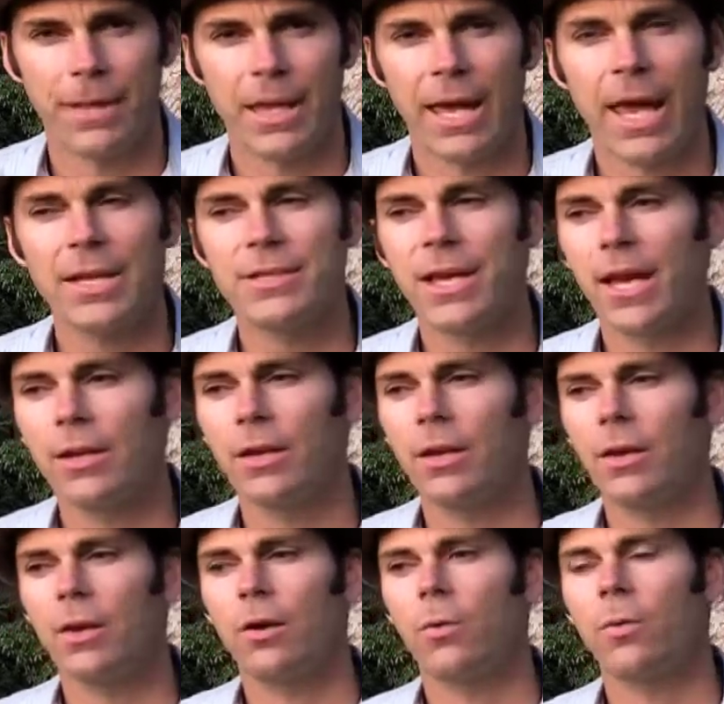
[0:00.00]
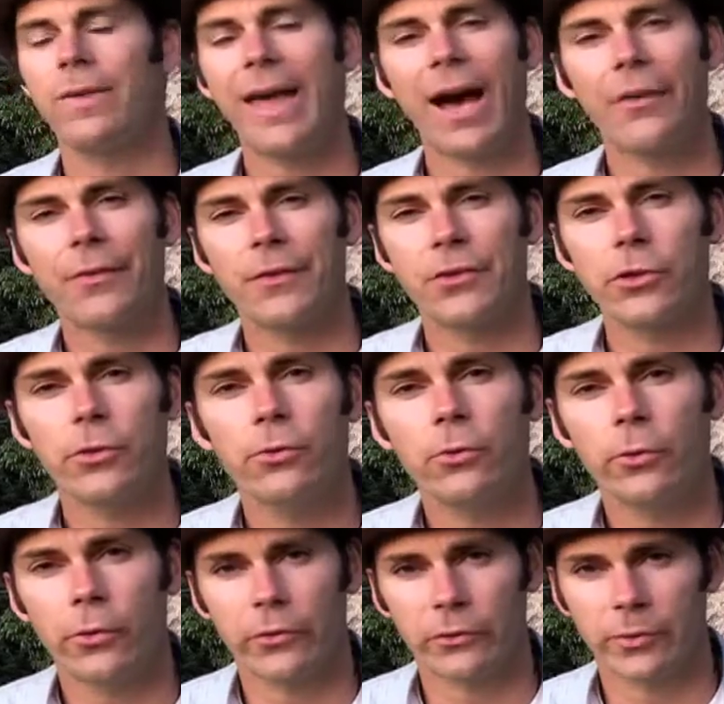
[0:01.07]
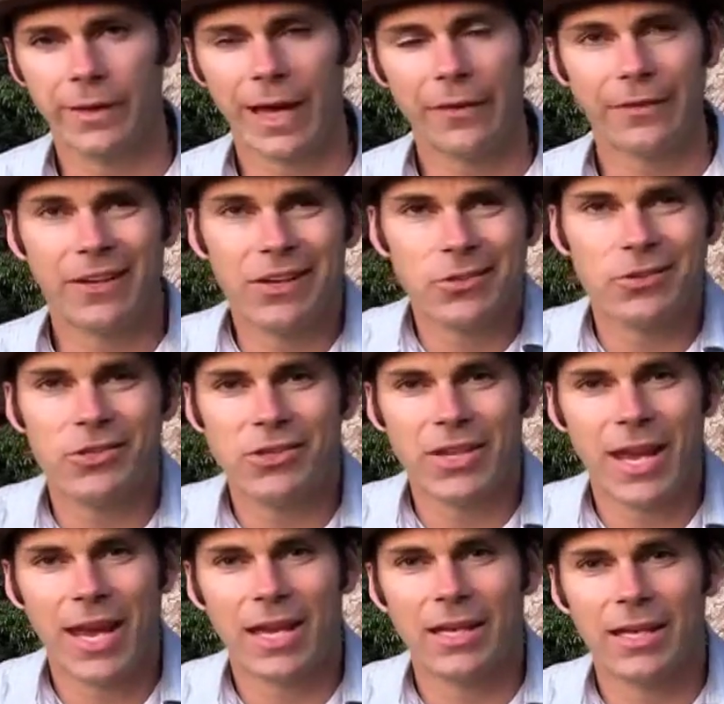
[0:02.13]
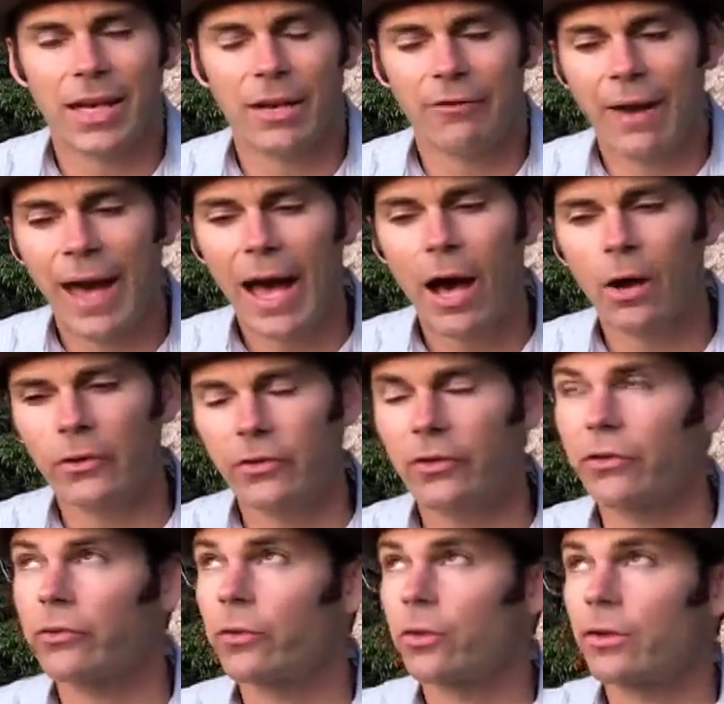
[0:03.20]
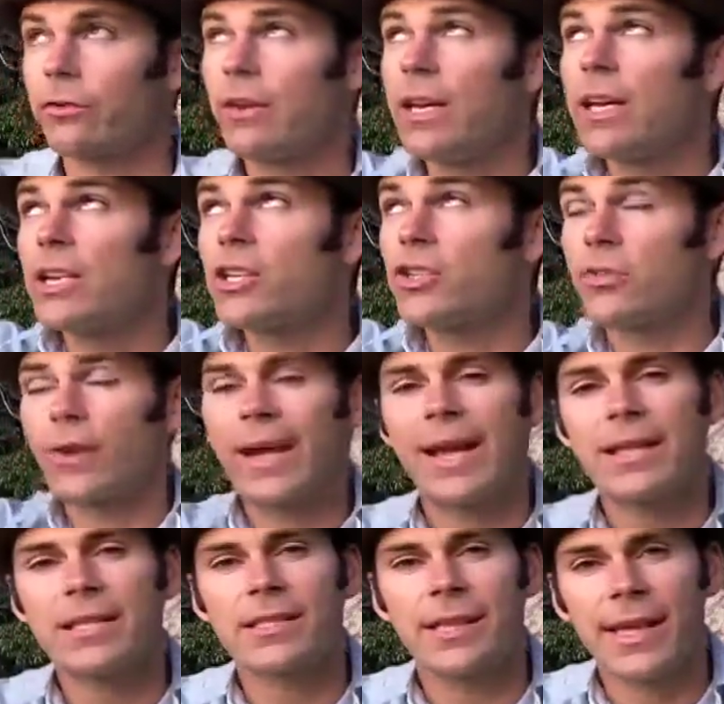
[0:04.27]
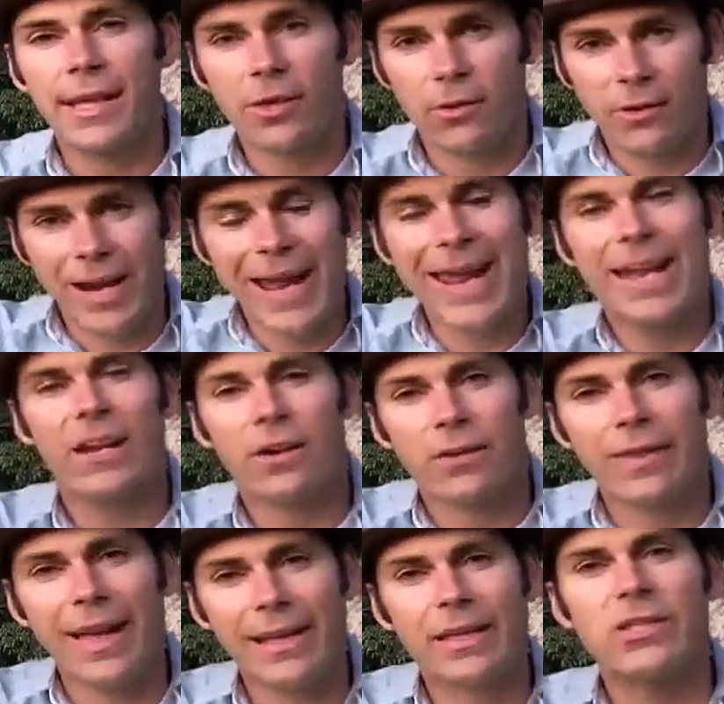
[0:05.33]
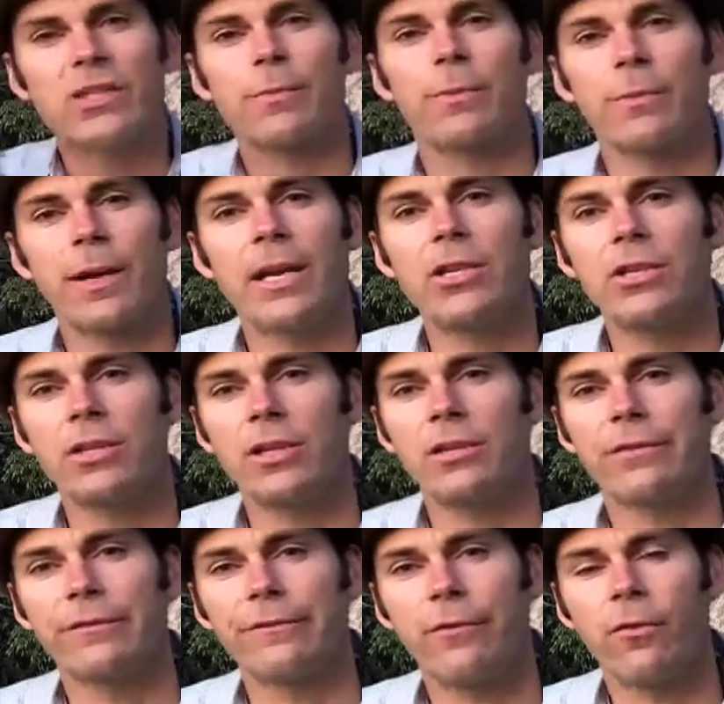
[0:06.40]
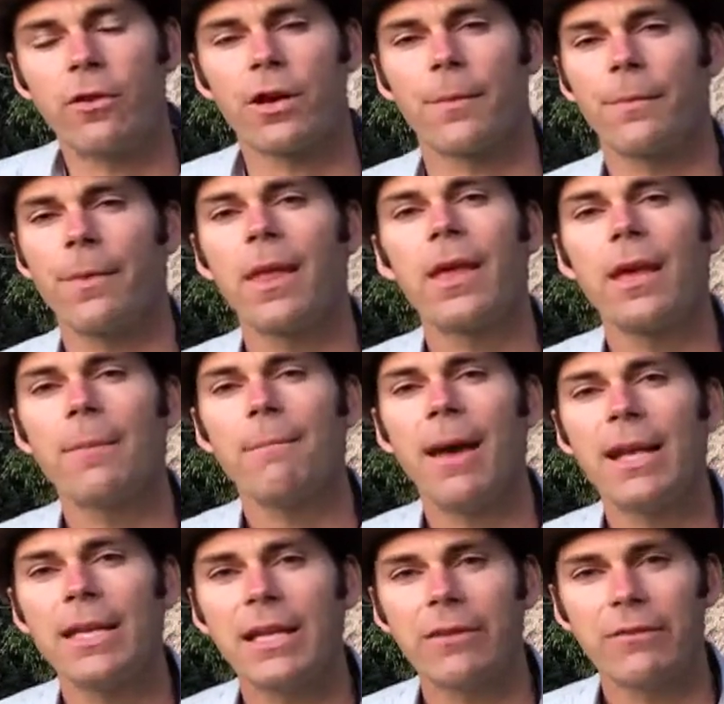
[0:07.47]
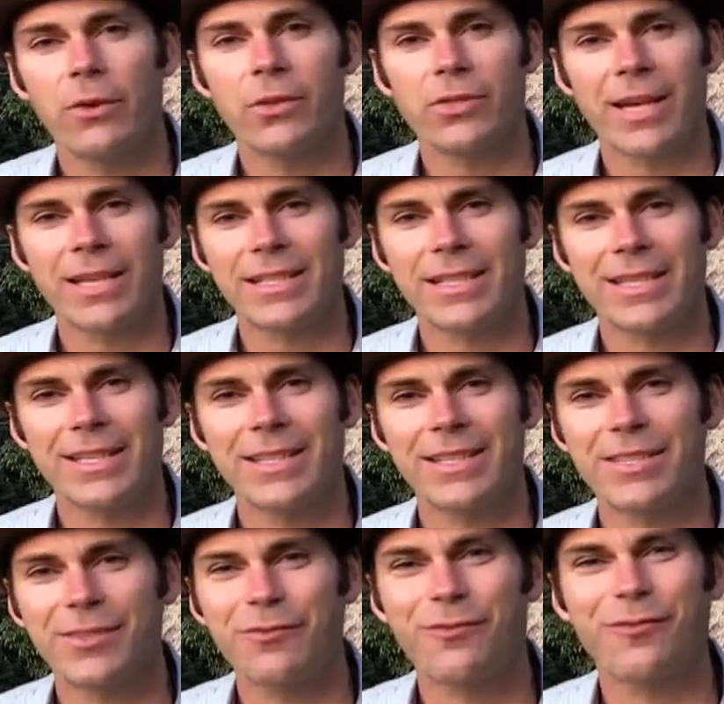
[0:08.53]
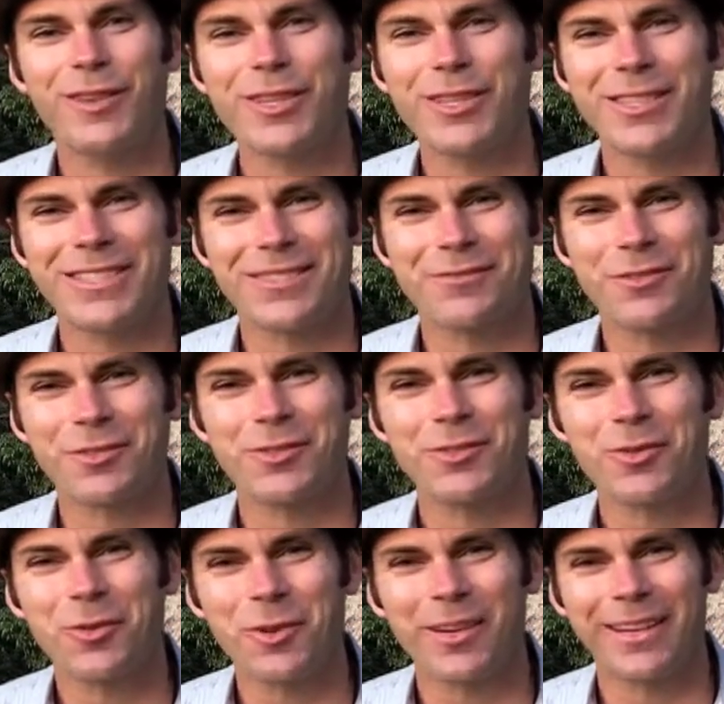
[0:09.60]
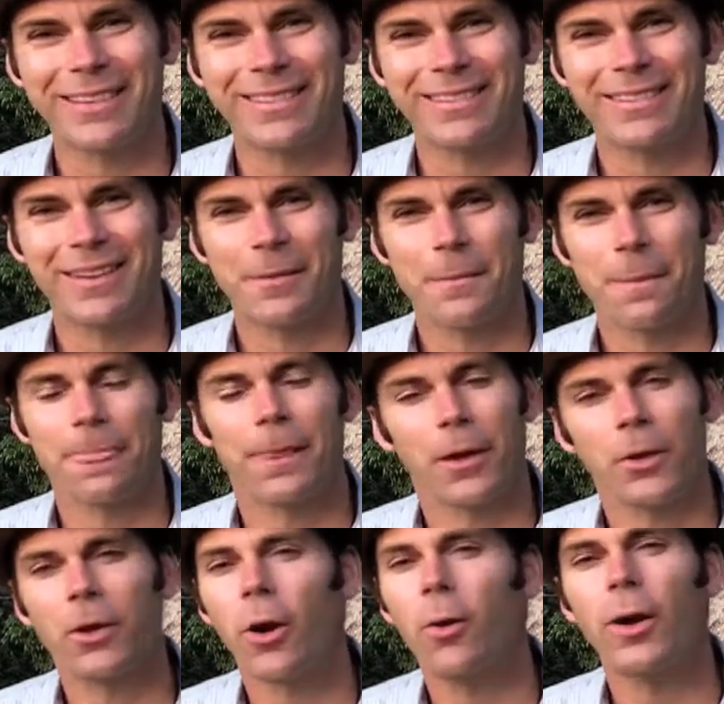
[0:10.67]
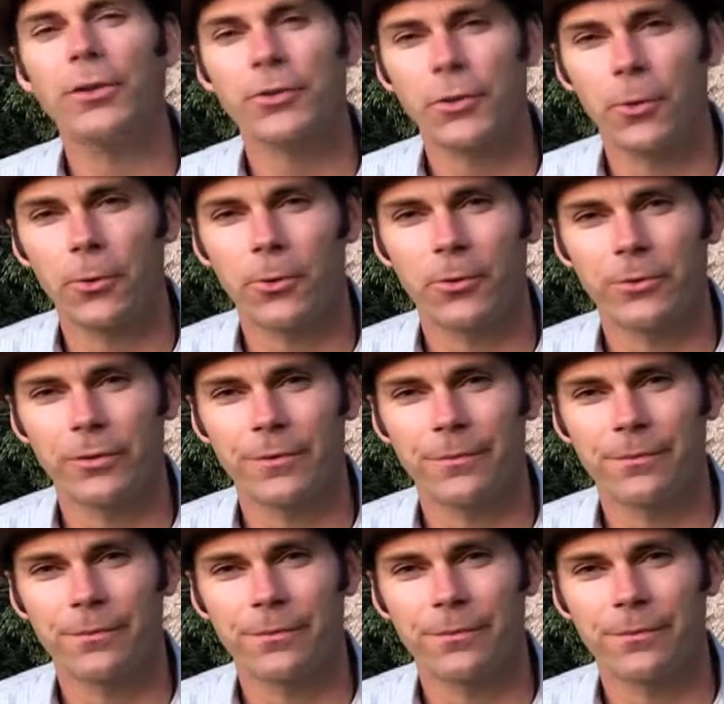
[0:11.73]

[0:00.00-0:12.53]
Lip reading: And yet, without the tools, without the understanding of how to sort of translate or anchor that inspiration into form, many of those ideas and visions for stories go untold.